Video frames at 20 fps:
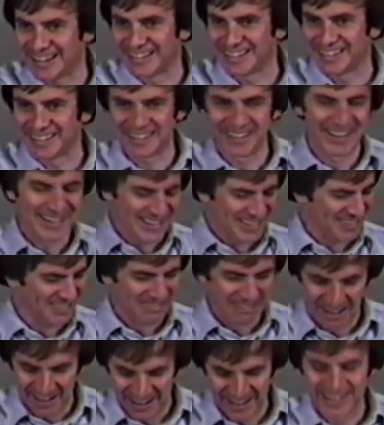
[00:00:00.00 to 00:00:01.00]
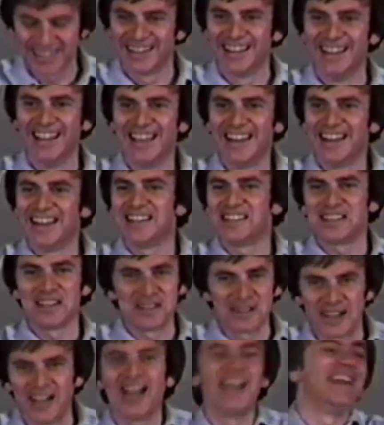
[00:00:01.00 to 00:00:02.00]
And the guy said, "Yeah." And he
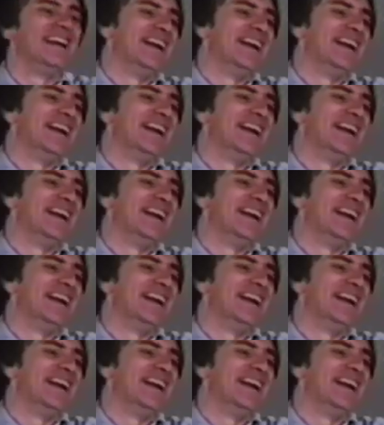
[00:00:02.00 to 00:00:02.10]
said, "Good."